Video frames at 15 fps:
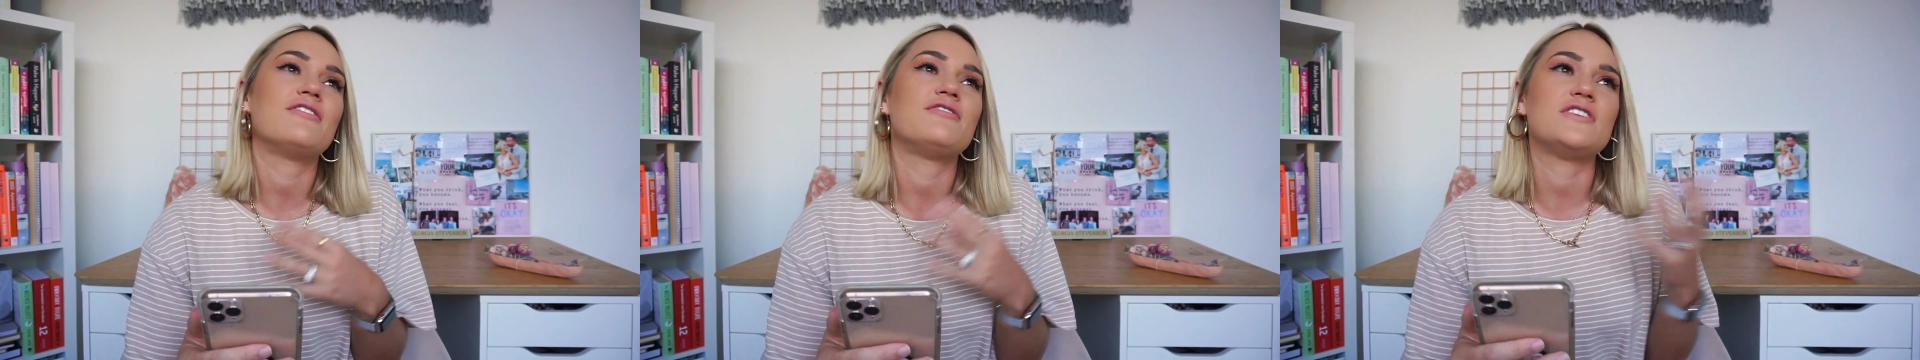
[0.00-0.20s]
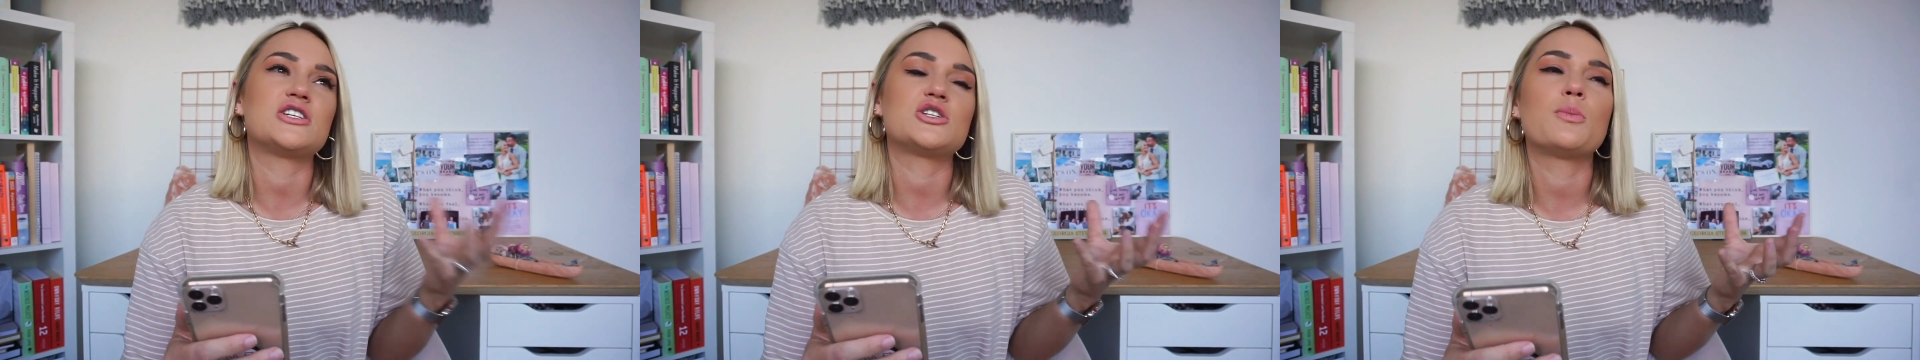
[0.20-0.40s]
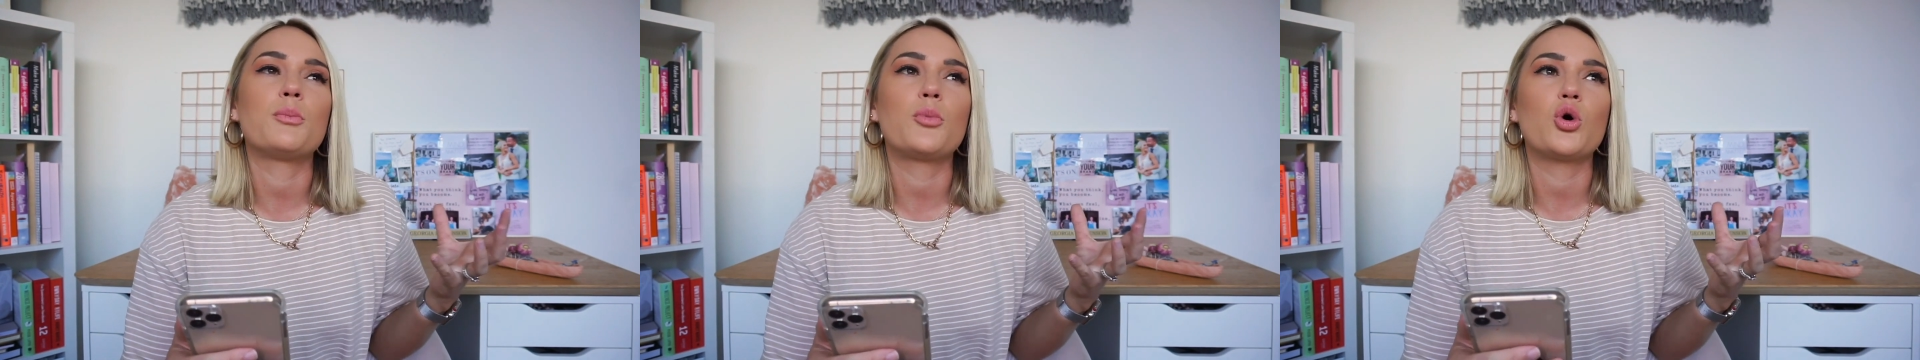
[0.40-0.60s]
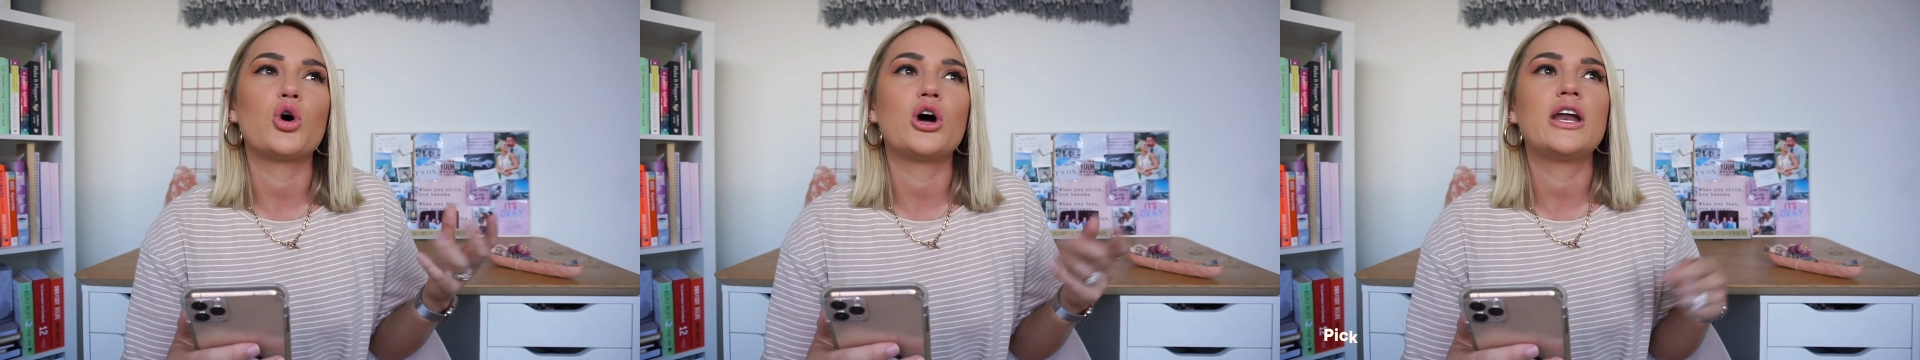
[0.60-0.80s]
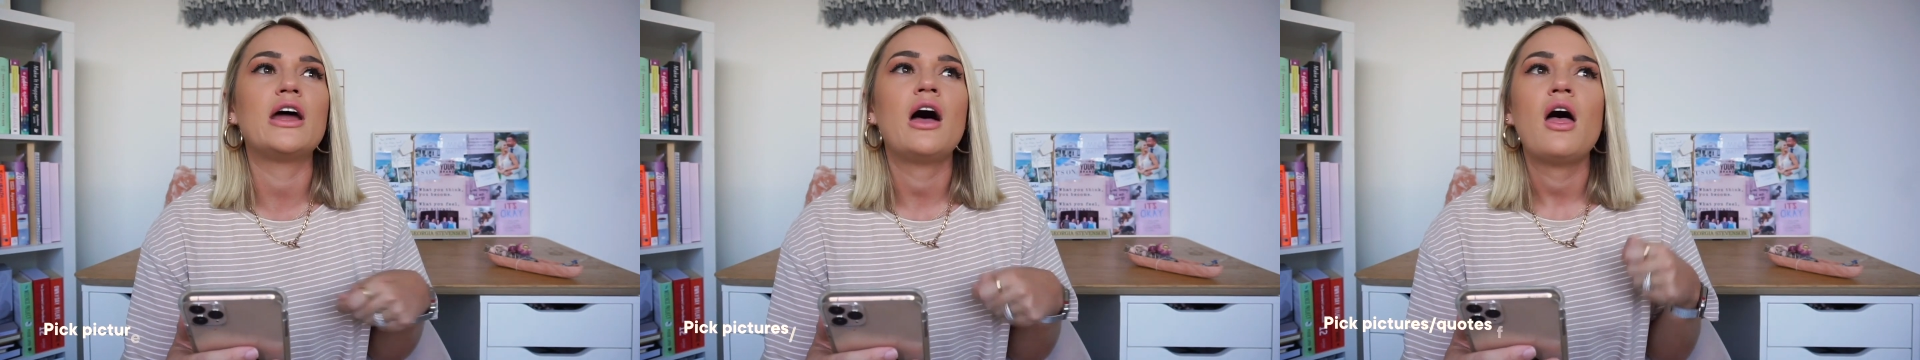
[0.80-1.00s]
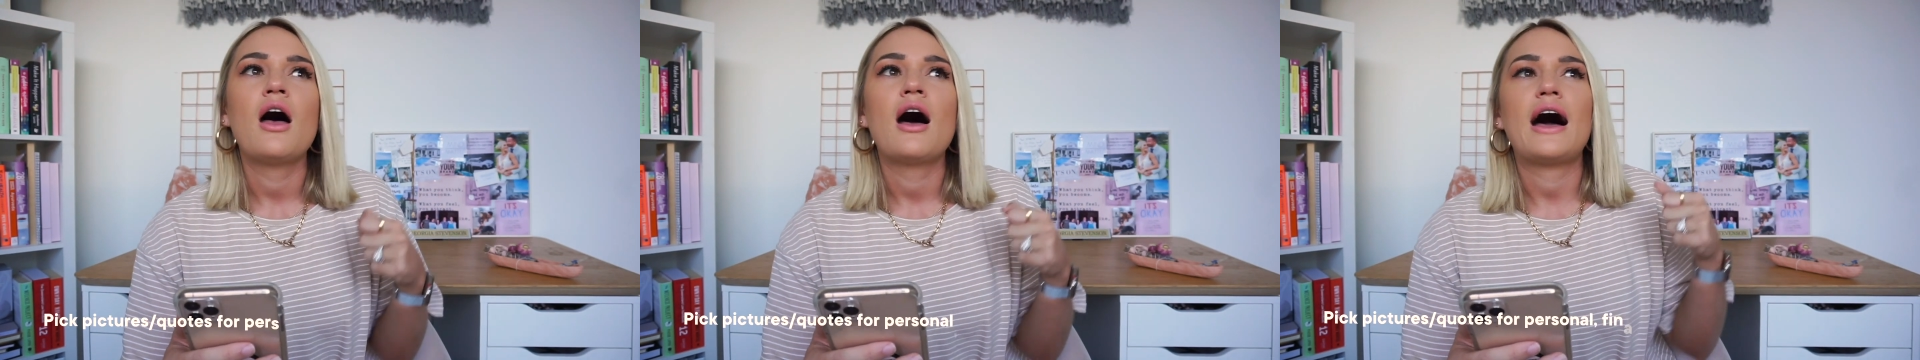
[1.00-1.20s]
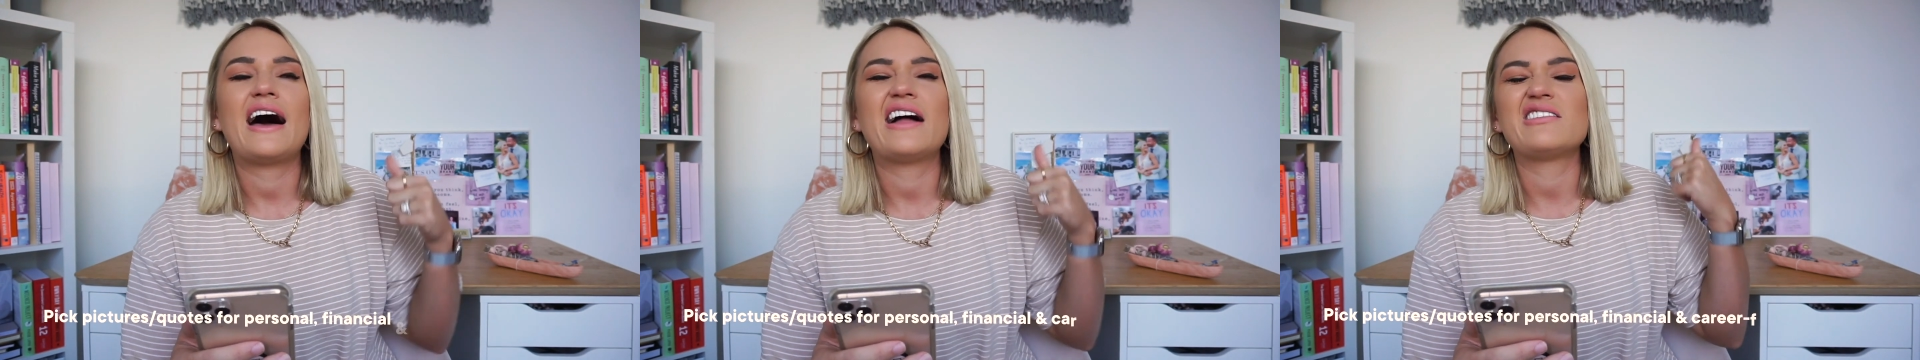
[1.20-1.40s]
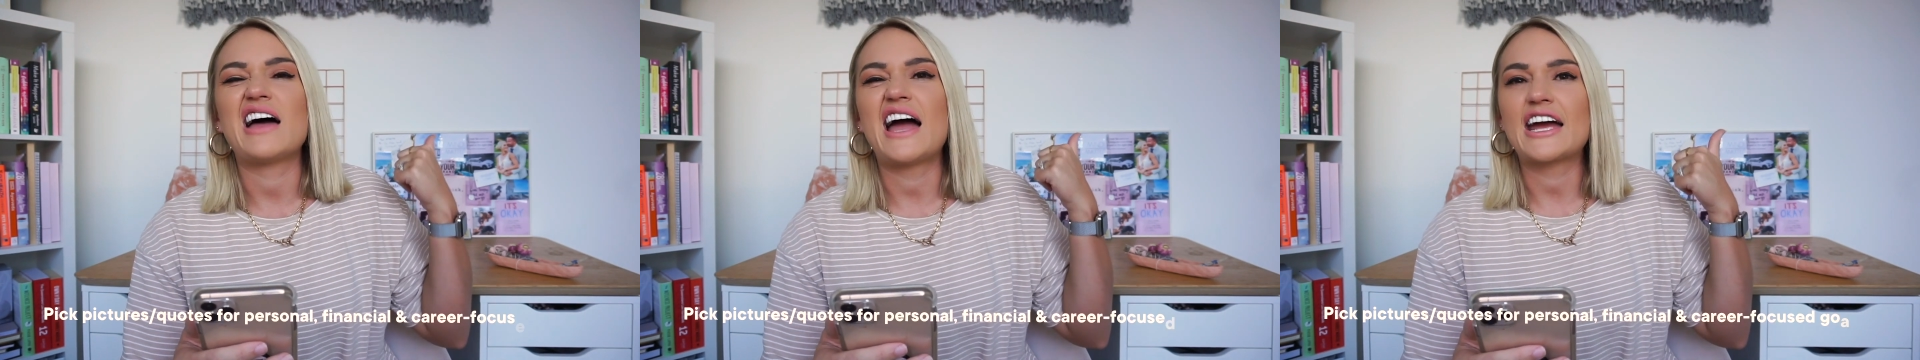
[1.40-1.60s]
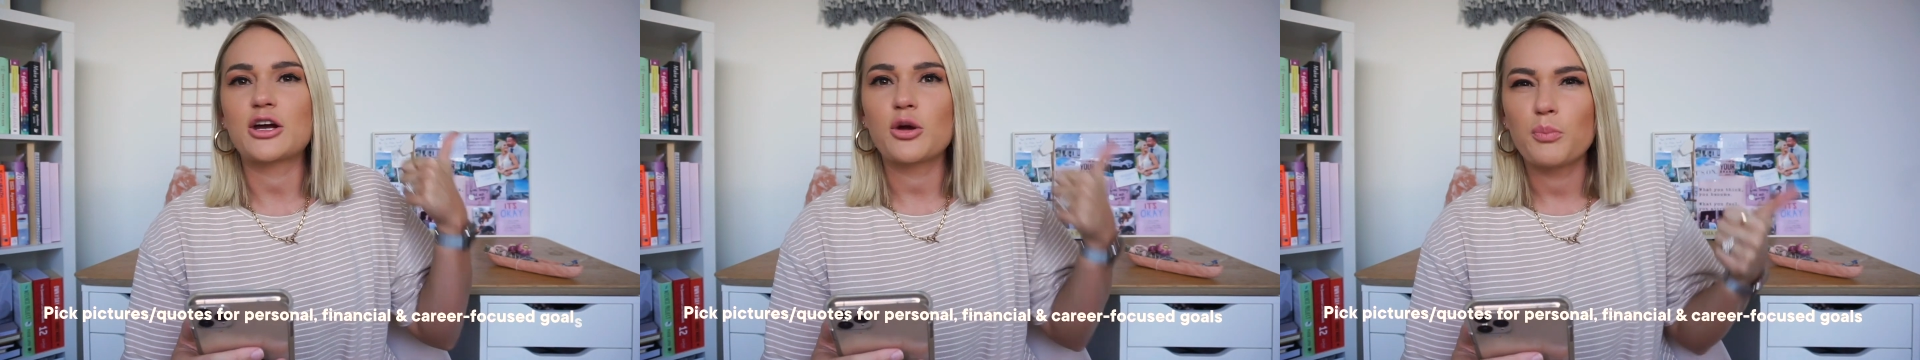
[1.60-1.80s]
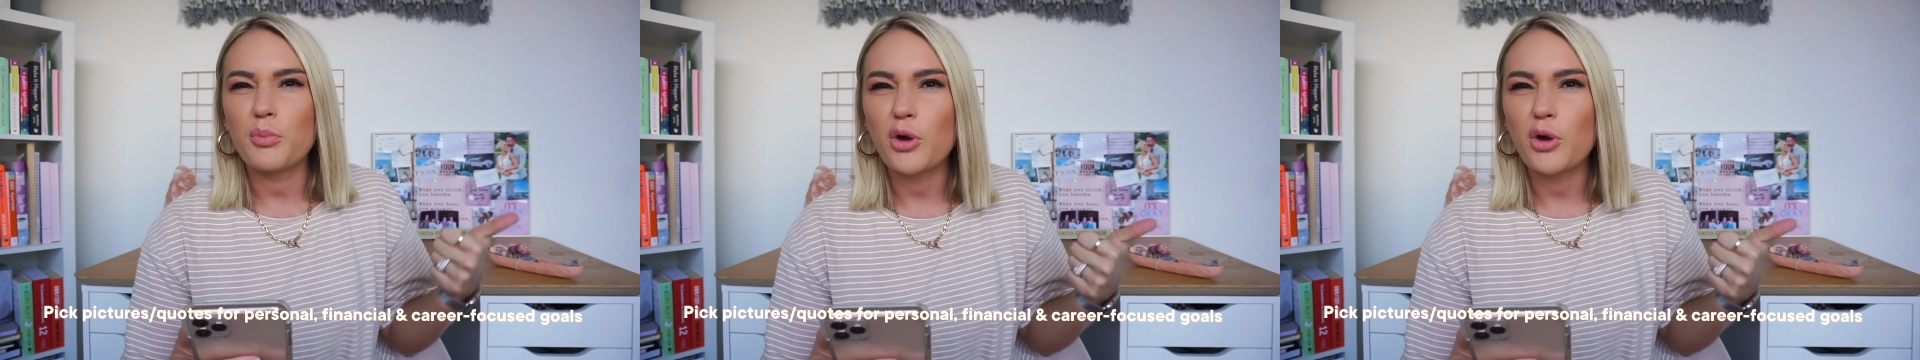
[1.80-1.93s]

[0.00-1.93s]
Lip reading: vision board are like